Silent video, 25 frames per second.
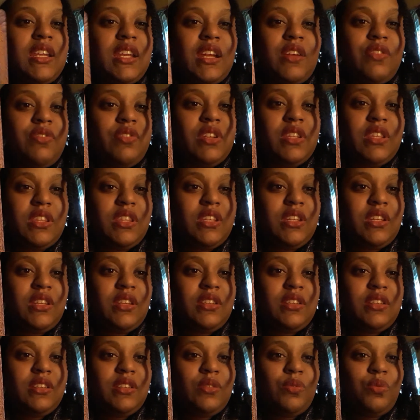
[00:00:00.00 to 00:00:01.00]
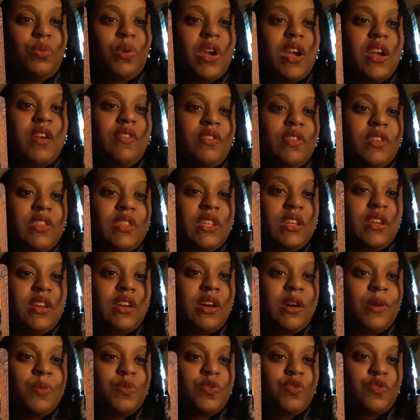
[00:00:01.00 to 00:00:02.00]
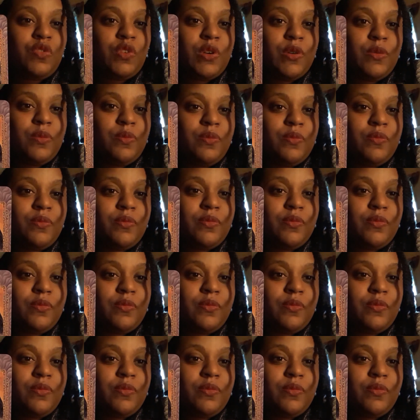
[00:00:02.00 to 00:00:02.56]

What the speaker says: everything, where everything comes from.